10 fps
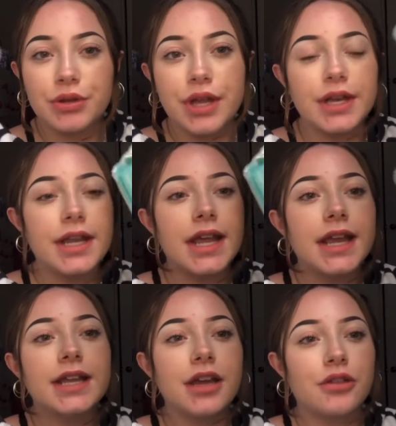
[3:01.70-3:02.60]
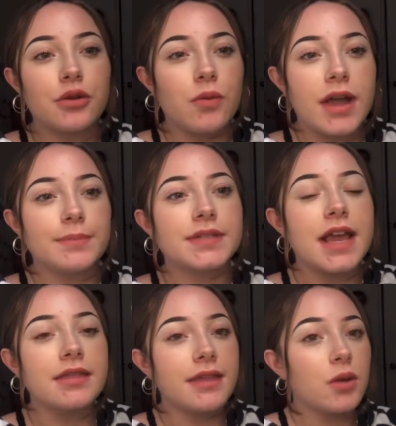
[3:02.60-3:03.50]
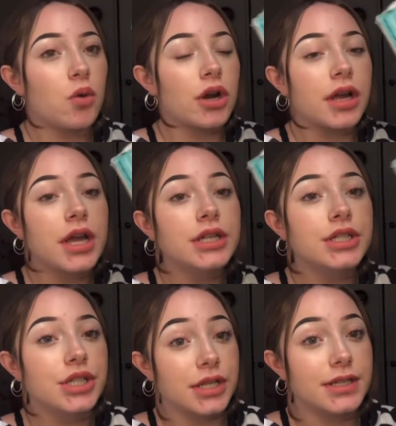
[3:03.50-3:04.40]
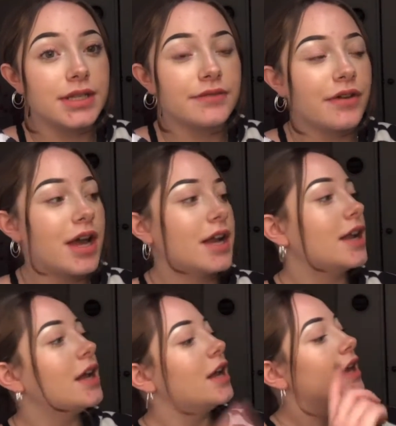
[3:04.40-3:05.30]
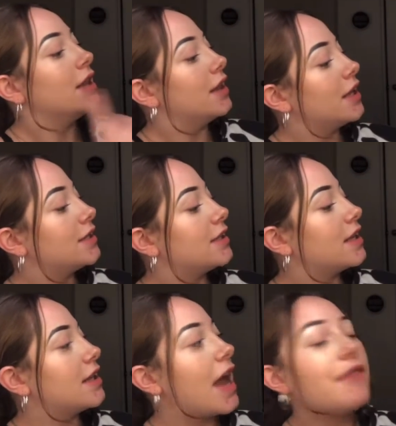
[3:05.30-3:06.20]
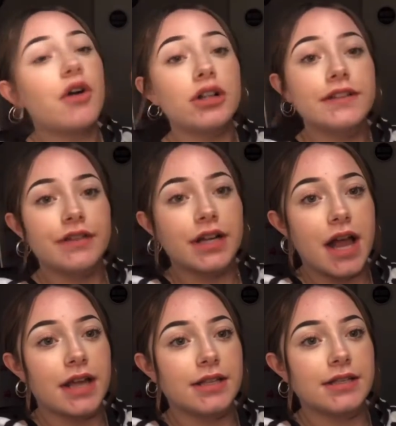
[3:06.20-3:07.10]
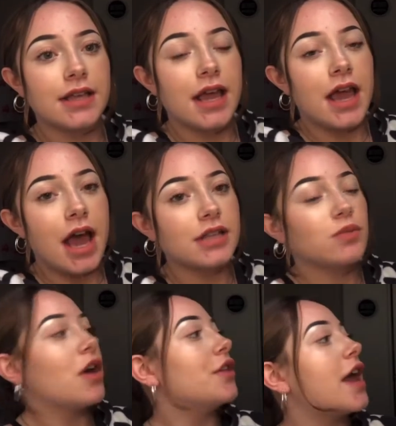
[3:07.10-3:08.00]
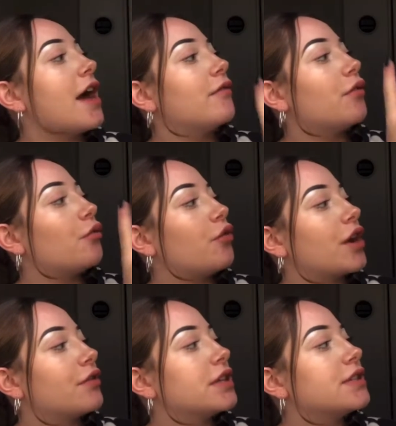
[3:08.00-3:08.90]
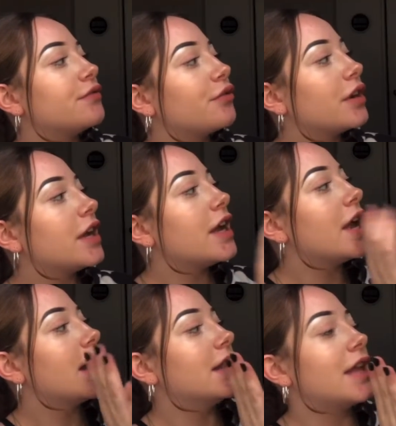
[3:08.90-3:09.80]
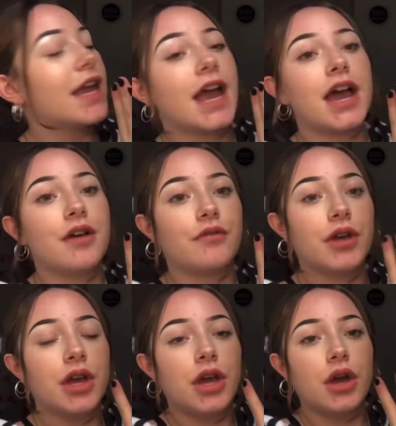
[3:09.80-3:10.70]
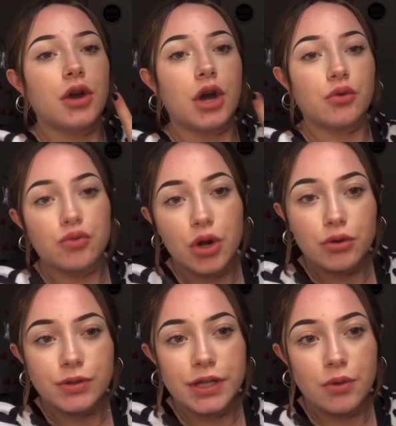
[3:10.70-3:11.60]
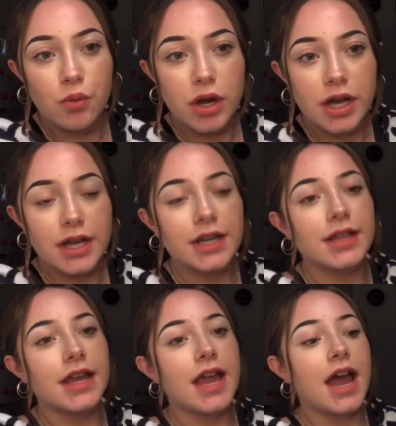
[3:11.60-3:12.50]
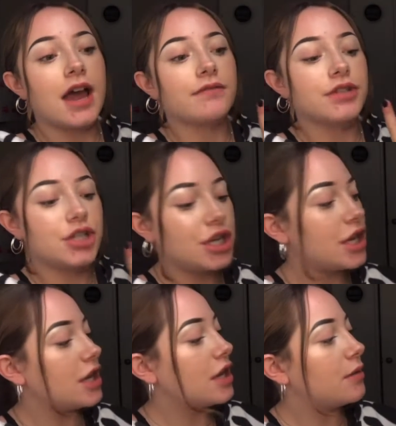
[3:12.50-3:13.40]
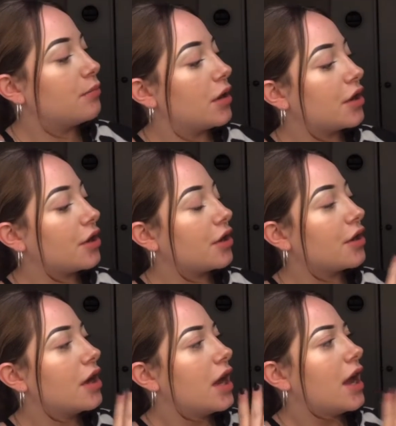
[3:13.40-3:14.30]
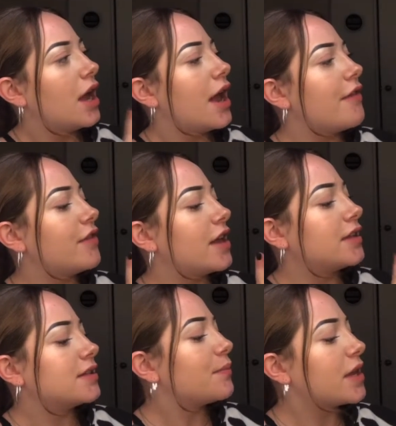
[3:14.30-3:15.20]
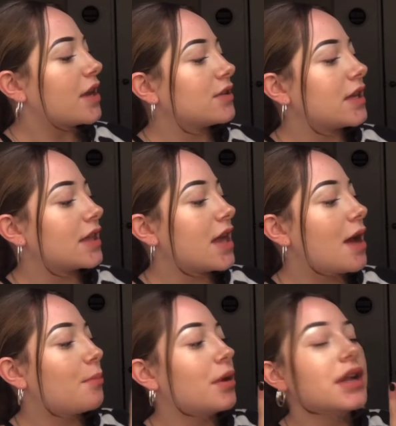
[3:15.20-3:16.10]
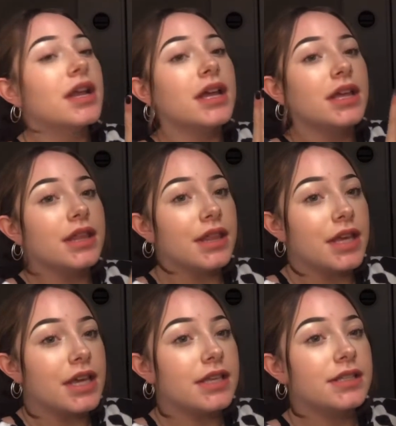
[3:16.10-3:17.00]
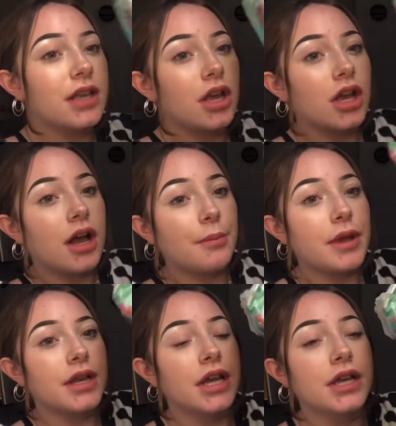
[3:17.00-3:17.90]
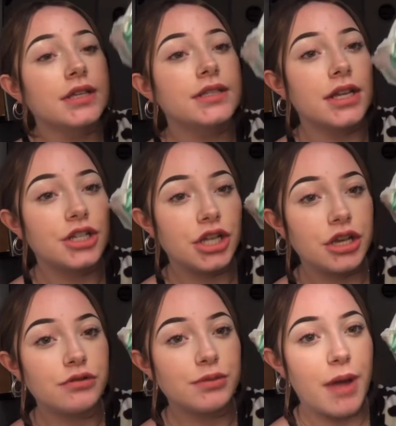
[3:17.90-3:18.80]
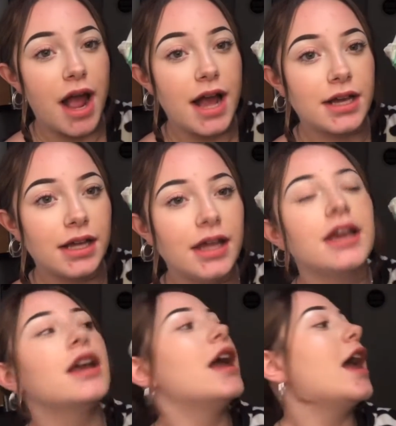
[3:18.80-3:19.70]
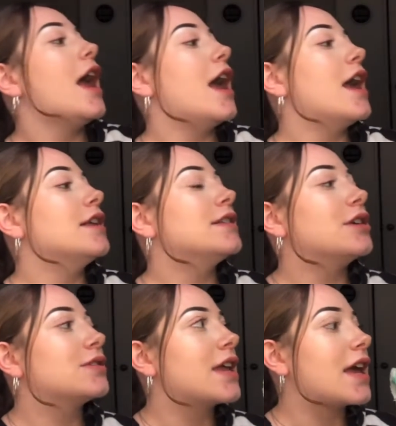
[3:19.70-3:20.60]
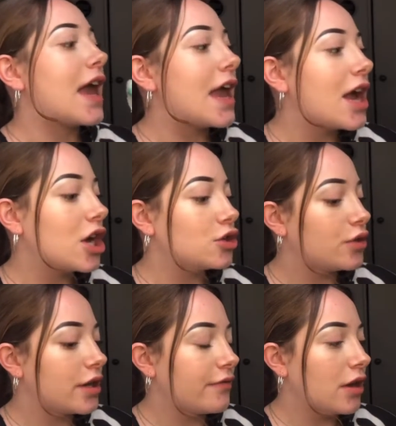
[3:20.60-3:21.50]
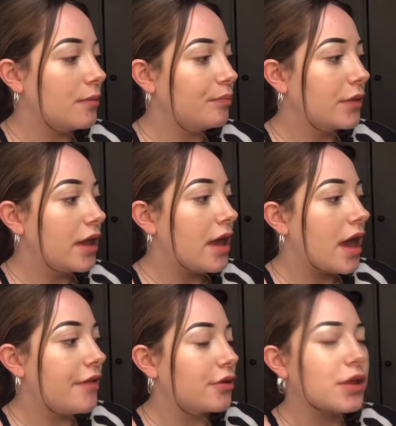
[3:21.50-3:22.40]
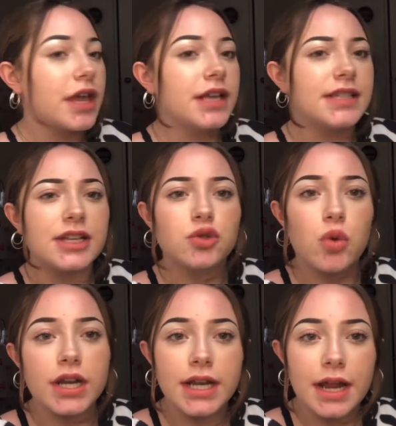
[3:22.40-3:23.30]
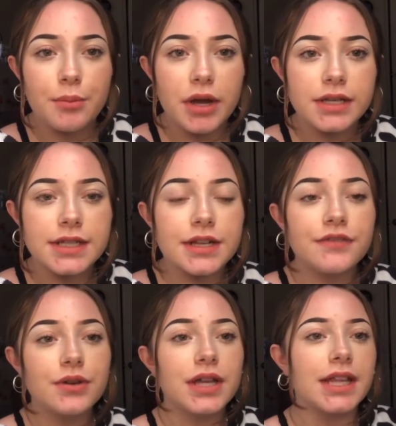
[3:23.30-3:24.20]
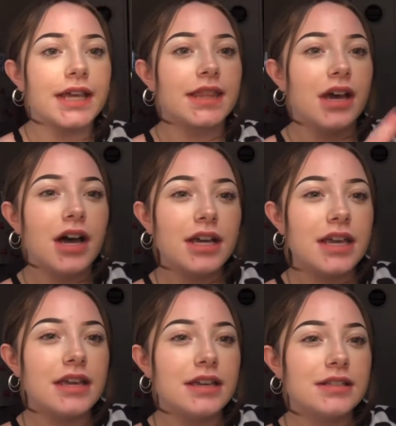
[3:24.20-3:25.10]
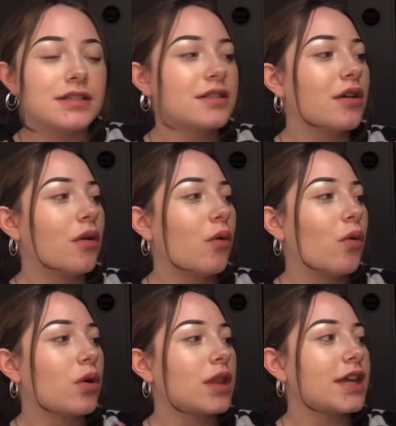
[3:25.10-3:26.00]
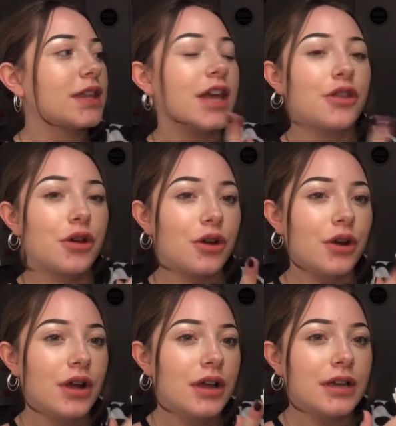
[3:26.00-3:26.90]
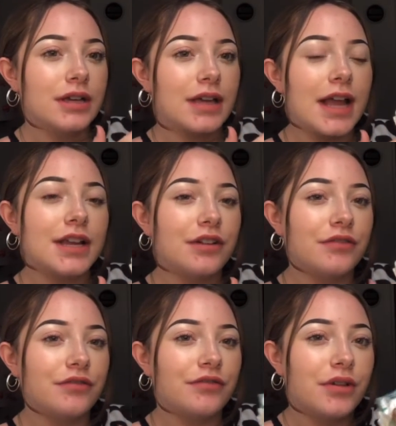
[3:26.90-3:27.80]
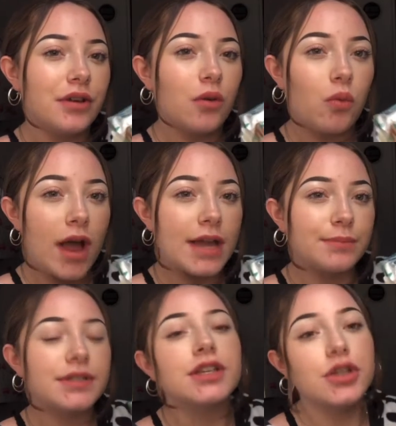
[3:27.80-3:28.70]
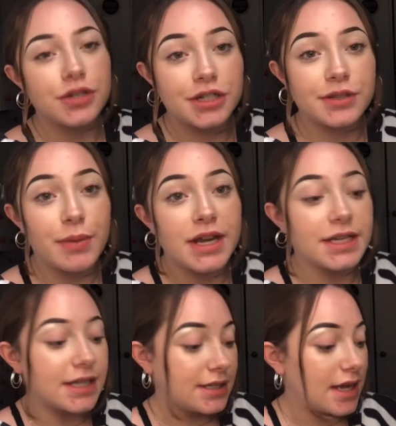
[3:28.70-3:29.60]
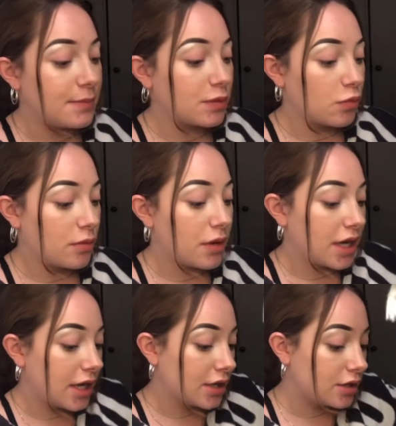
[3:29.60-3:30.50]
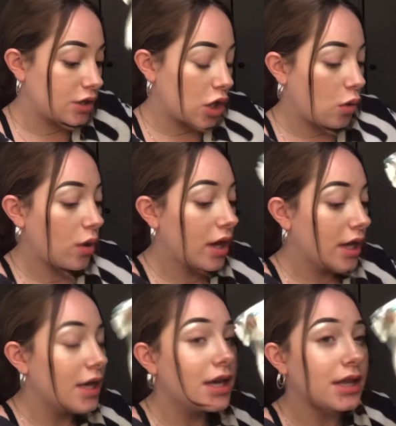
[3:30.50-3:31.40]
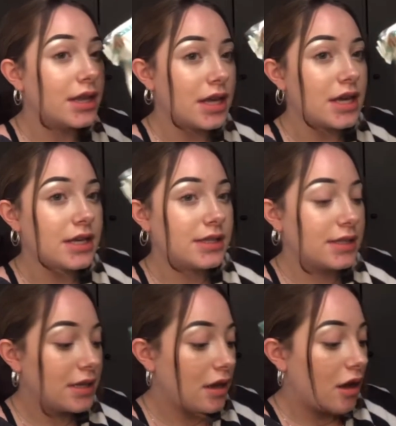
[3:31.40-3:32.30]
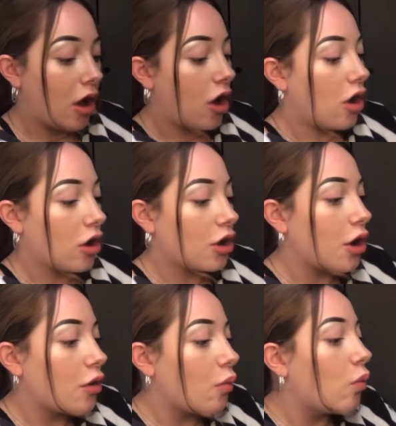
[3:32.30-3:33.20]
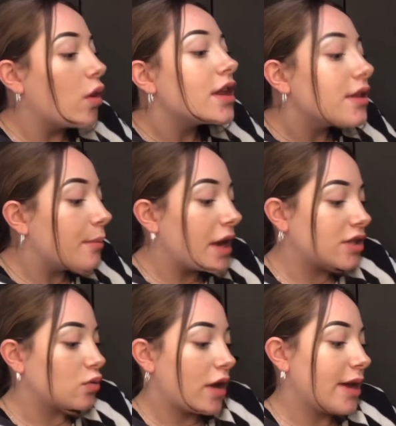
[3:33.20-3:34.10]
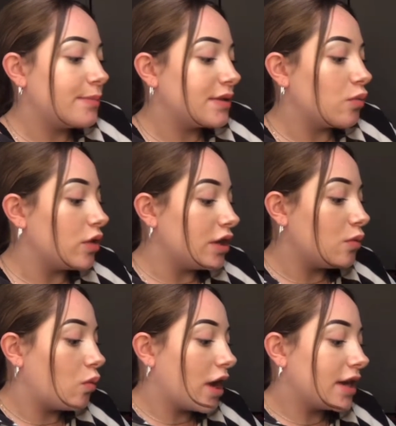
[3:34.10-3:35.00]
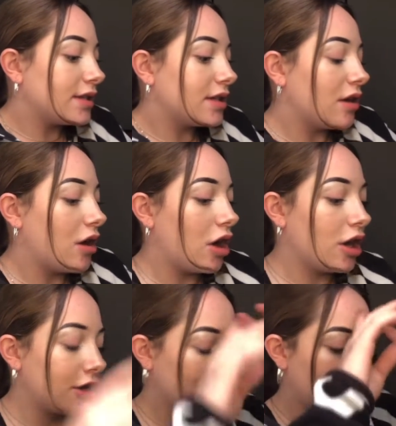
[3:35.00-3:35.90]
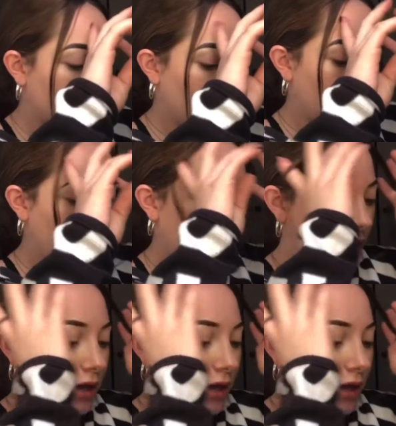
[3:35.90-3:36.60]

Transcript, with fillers: than any other wipes and they work just as fine this they have all different kinds as well they have fragrance free they have a rose one. They have shea butter and then something else like that. But these come in such a huge pack and there's like 800 of them and they're like it's like 29 bucks and if you get like the huggies or like the other kind of wipes you're spending 10 times more money so these are one of the best wipes we went on to